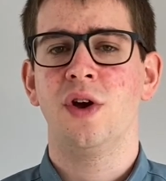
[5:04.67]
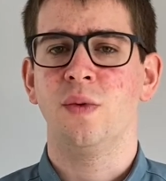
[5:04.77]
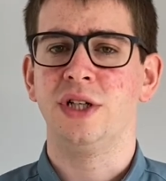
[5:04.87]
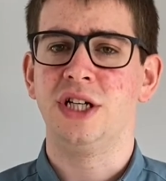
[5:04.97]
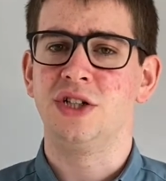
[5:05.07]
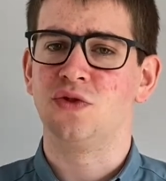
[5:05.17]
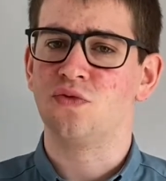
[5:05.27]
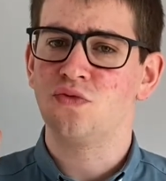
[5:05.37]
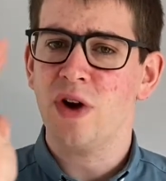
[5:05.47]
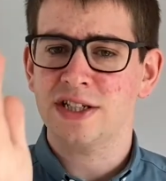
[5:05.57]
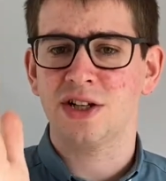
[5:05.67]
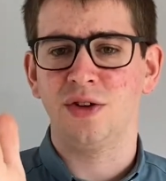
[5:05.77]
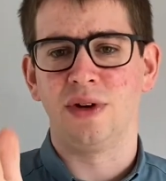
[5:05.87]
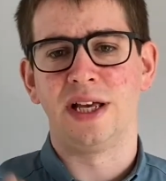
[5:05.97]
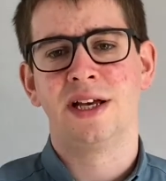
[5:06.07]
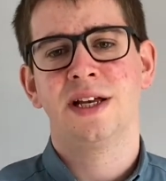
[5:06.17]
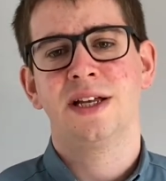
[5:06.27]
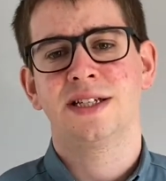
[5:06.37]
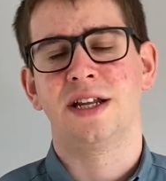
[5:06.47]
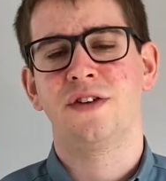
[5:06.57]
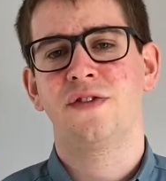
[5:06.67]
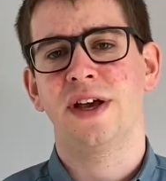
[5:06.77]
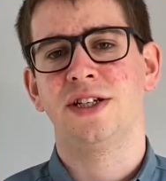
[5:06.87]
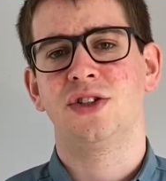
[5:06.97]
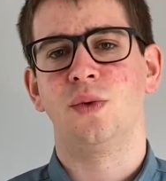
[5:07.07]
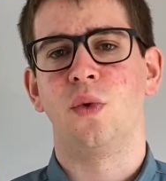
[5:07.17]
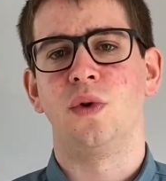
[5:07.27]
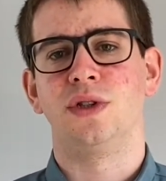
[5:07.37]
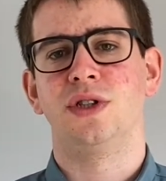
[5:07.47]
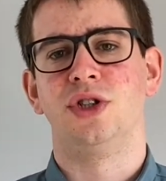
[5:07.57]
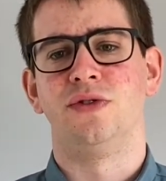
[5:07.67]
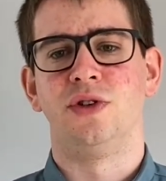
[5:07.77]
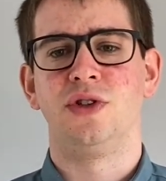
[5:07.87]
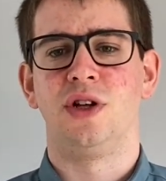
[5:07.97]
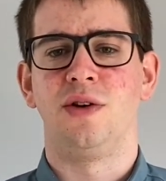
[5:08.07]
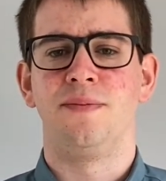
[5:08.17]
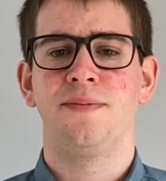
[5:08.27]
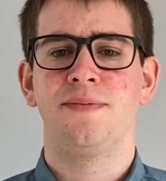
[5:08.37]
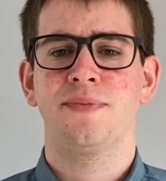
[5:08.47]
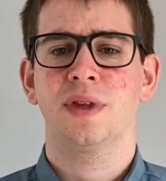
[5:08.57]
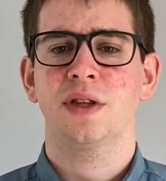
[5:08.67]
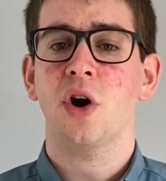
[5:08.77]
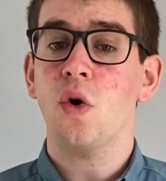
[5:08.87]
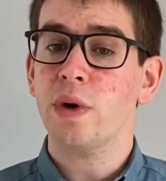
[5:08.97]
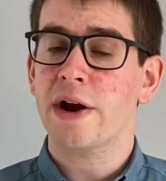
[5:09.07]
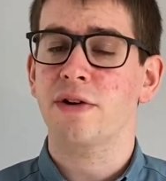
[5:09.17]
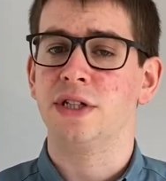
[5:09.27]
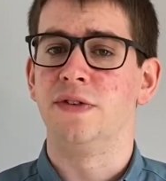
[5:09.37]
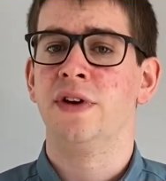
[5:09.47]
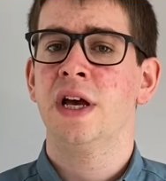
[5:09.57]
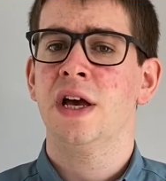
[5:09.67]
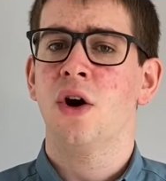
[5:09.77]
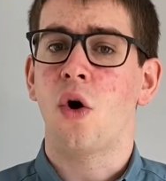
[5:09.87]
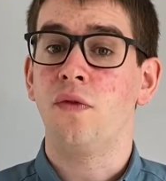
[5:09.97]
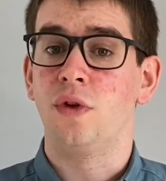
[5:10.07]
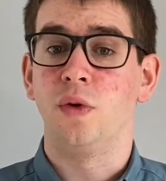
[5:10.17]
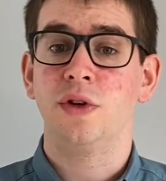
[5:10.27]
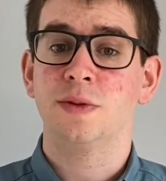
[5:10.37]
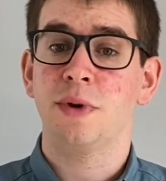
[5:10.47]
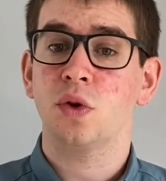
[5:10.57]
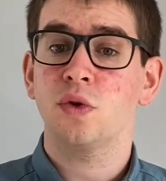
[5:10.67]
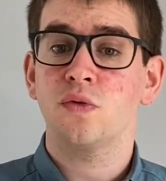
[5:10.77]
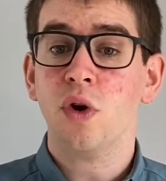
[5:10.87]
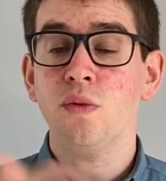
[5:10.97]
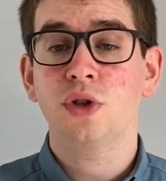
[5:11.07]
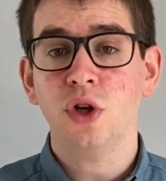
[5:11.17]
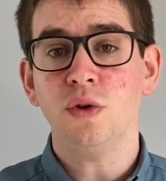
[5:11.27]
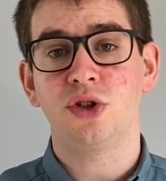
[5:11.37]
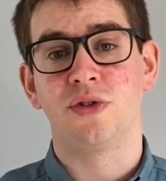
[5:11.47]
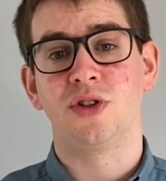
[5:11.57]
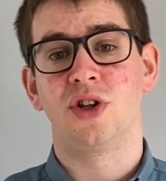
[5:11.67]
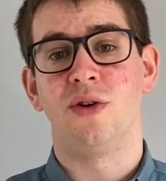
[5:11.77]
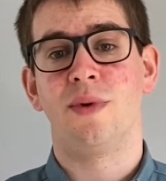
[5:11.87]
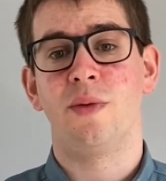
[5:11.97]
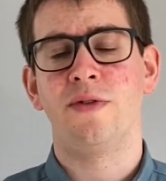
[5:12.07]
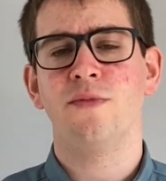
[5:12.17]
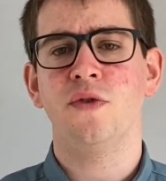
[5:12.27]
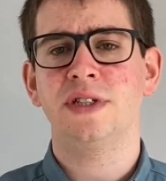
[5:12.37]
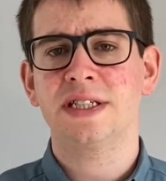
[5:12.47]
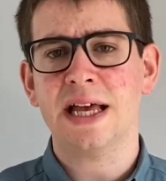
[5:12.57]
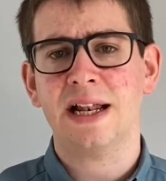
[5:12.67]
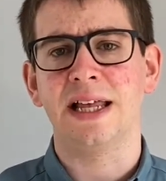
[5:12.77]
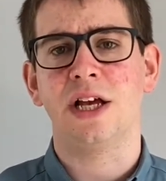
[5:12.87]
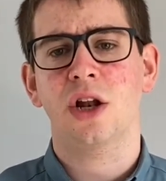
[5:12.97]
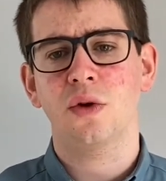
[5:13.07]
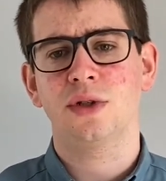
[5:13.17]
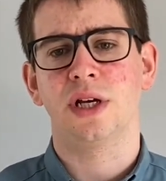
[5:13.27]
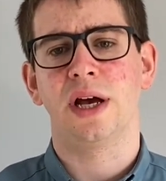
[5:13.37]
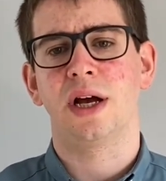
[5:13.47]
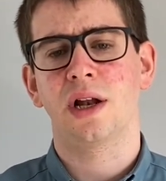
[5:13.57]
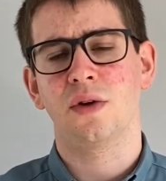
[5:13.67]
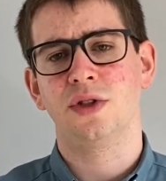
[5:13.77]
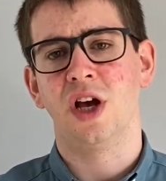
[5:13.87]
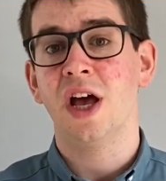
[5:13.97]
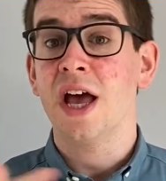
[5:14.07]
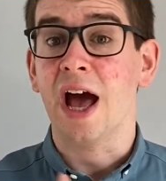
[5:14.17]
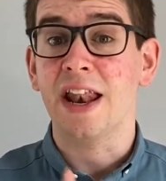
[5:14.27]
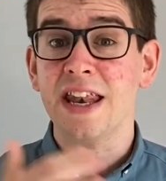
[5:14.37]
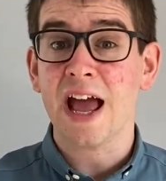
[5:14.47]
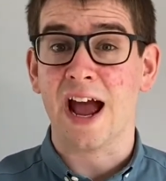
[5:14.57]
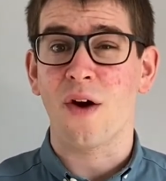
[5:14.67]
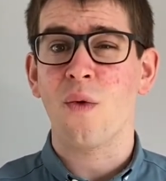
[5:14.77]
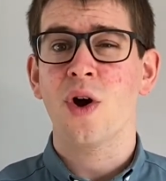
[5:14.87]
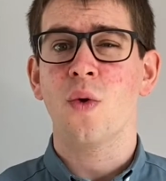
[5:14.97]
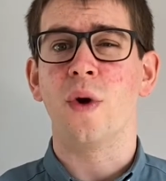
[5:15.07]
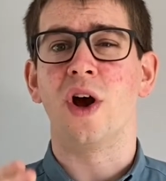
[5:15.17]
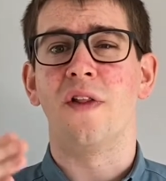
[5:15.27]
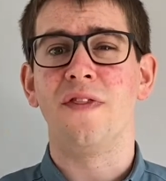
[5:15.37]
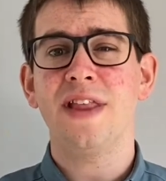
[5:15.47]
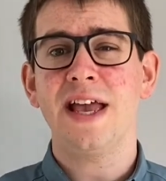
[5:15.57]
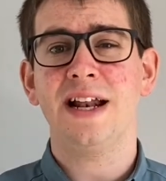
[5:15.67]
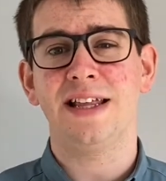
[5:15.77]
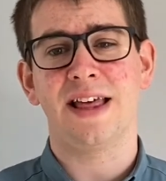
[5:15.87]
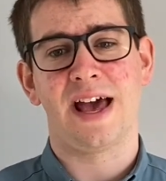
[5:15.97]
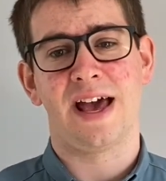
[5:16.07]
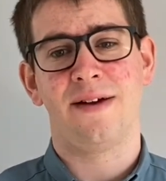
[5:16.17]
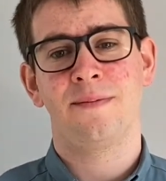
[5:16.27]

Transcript: when Jesus resolutely set his face towards Jerusalem. The whole narrative of Luke has been on the road to Jerusalem. We've moved steadily closer and closer, and now we are nearly there.